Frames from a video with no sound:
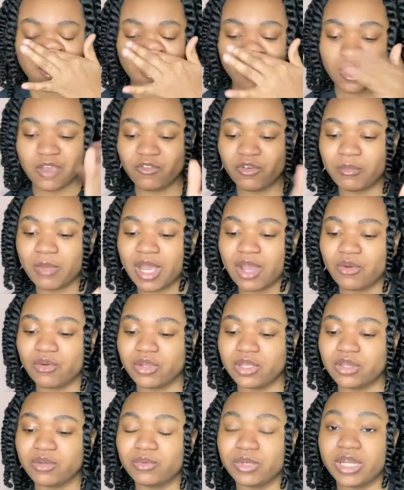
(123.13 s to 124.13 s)
for my
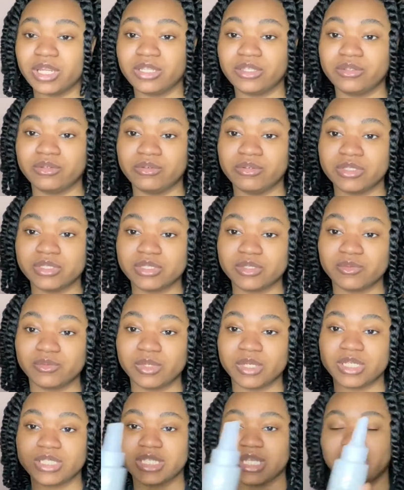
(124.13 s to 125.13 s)
oil what i used
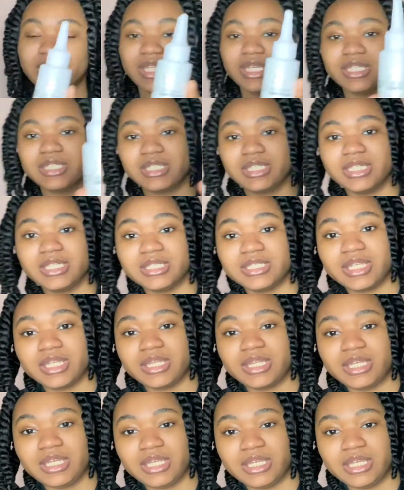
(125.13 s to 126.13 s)
was this is
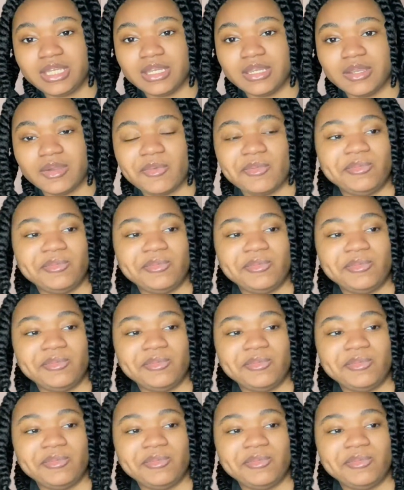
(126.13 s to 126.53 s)
the